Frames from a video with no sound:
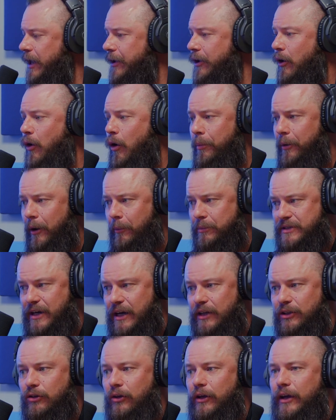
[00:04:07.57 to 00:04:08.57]
Open up
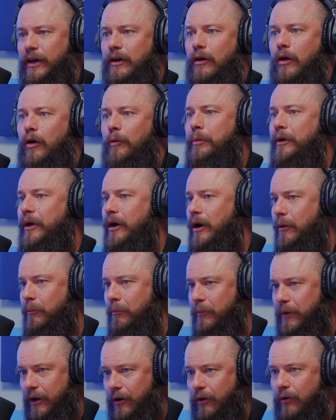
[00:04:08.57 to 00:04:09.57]
scheduling,
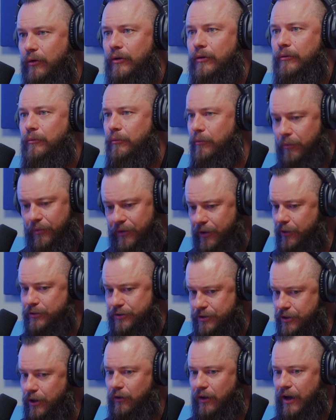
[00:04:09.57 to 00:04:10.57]

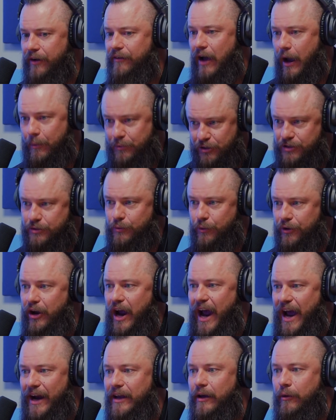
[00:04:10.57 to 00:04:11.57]
there's a lot of options when
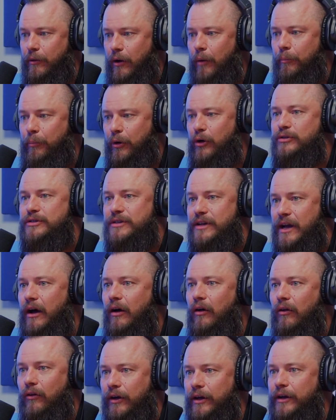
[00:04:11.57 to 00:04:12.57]
you're adding a
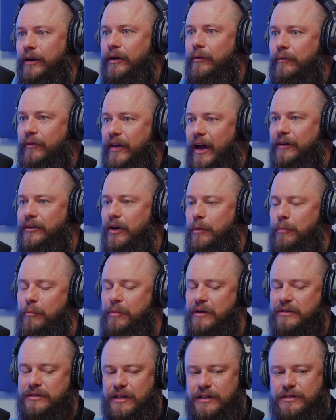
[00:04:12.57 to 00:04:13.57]
personnel in that type of
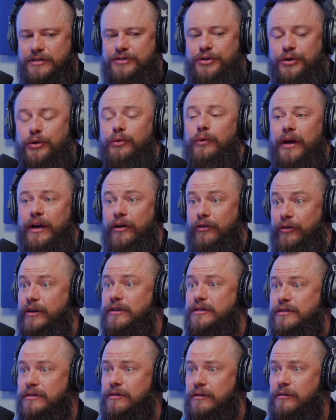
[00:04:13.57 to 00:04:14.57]
business to
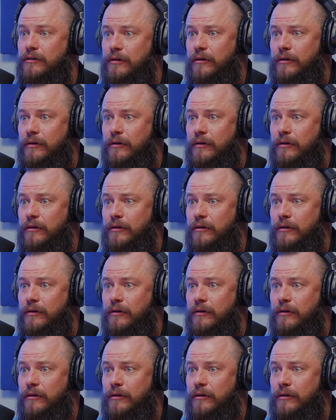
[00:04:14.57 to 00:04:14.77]
increase